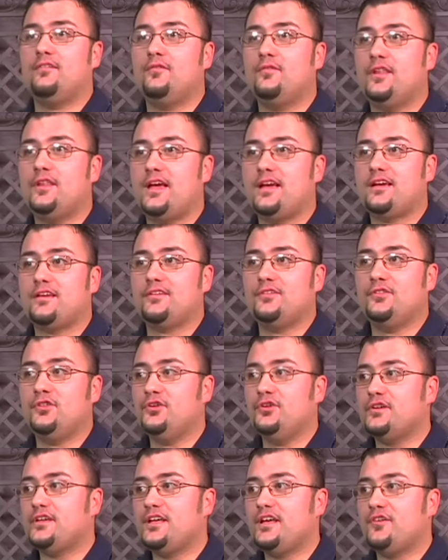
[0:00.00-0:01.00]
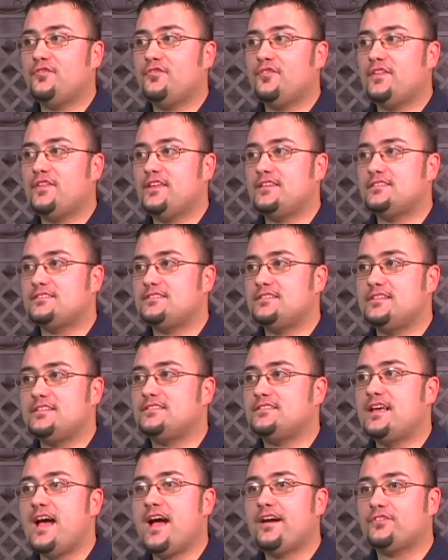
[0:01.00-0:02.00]
like looking for this
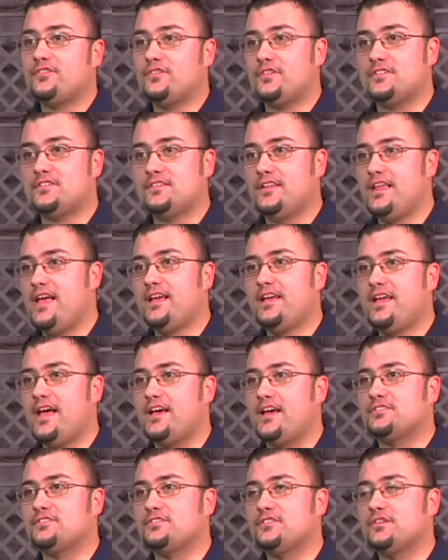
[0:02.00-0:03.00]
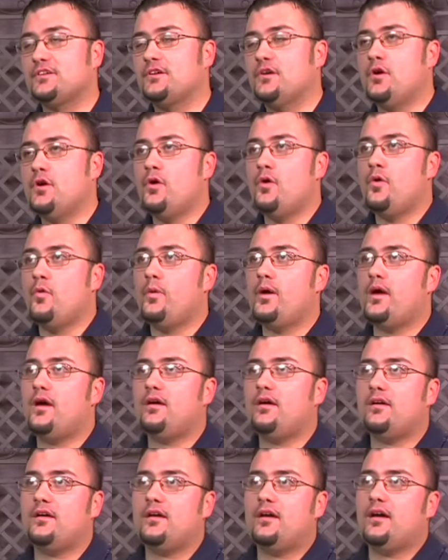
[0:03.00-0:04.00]
this actor, this Lancaster.
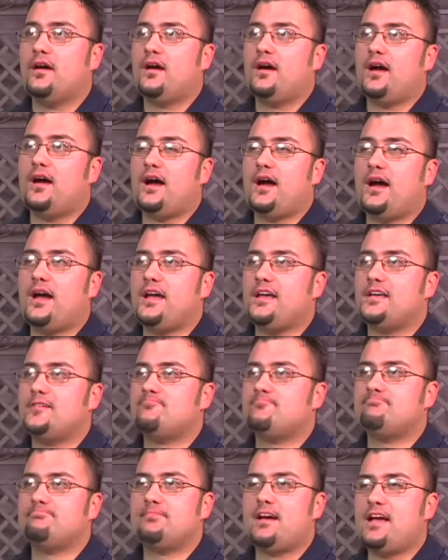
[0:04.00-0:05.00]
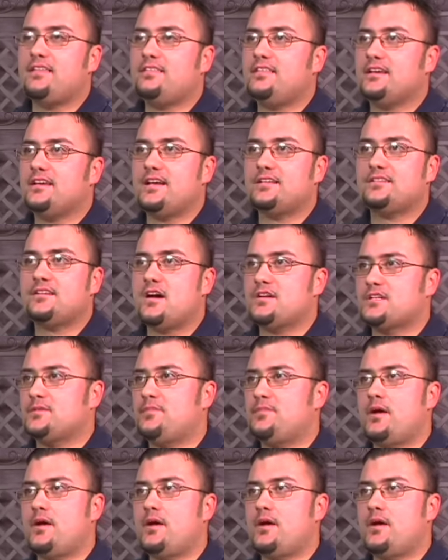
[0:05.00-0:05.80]
Well, I I think I talked to